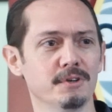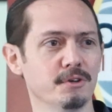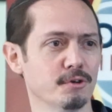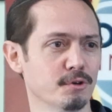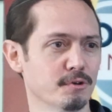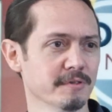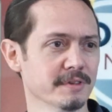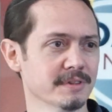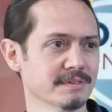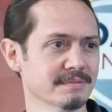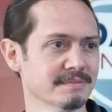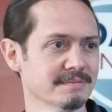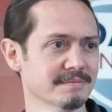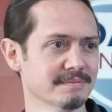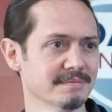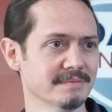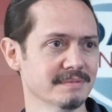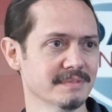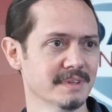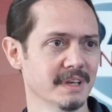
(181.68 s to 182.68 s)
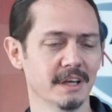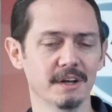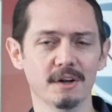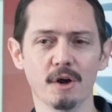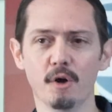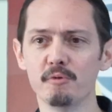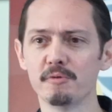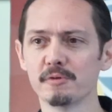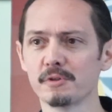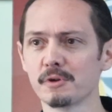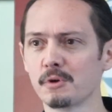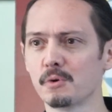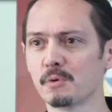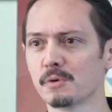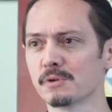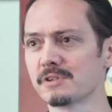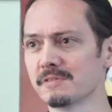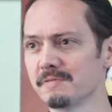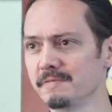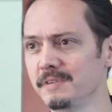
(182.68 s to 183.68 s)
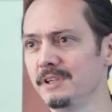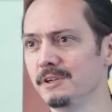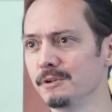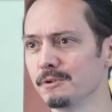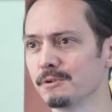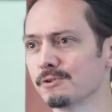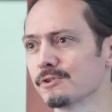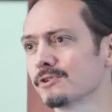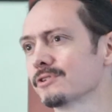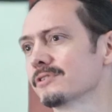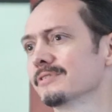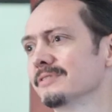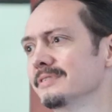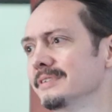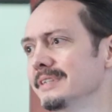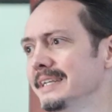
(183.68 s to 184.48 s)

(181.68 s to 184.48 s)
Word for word: unnerving. And over the course of years,